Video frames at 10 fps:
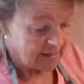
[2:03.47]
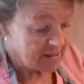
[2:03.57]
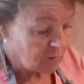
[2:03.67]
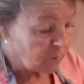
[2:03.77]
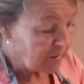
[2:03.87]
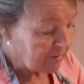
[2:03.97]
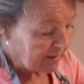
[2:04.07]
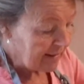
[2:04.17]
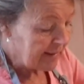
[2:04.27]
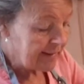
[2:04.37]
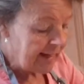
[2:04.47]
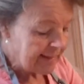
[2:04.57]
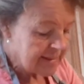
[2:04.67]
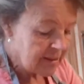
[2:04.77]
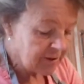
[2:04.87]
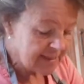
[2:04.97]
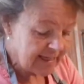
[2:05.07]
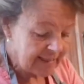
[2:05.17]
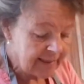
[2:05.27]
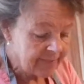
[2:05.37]
So we're lined our
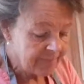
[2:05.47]
tin,